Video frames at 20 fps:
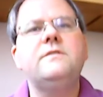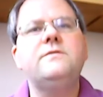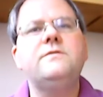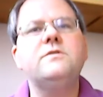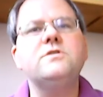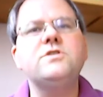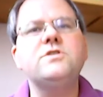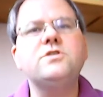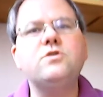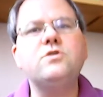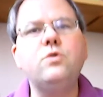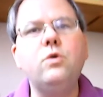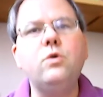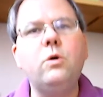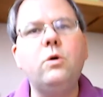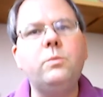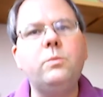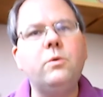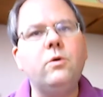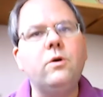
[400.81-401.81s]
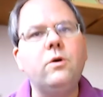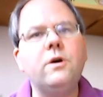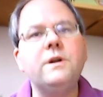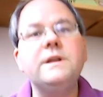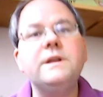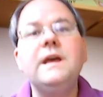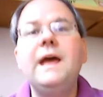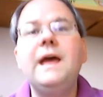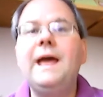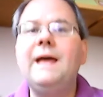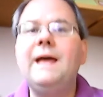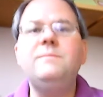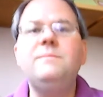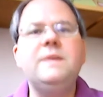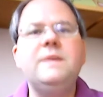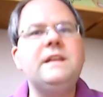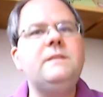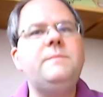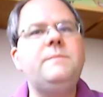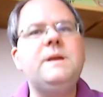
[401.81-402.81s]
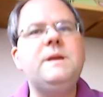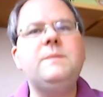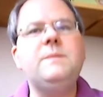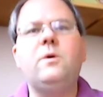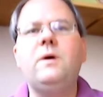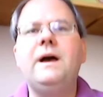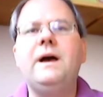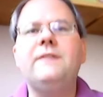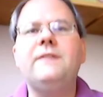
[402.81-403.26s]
for school board, and many people